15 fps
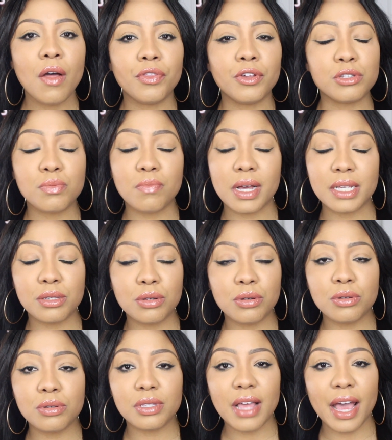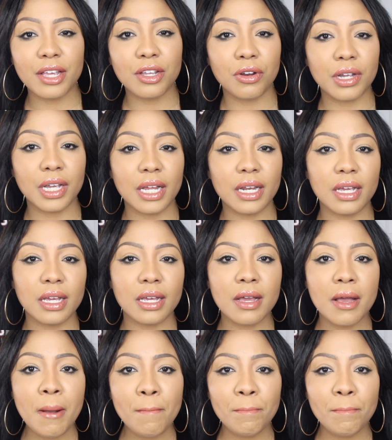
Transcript: those muscles that you're getting